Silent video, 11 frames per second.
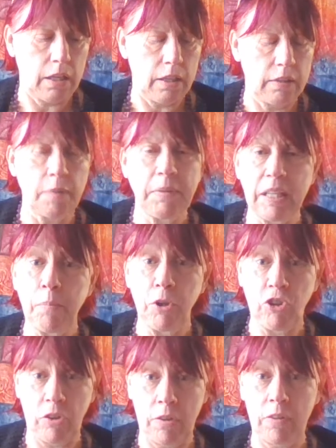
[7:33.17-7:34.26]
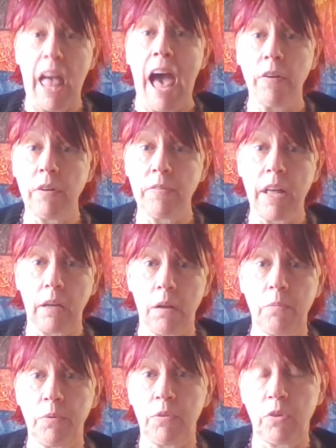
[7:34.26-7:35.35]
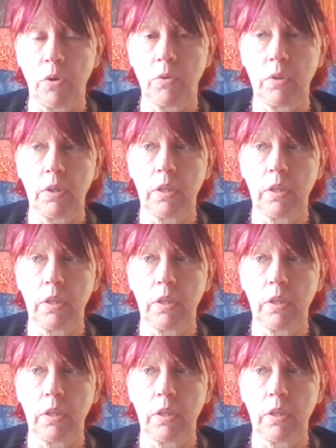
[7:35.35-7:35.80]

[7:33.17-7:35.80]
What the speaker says: something that pushes us out of that comfort zone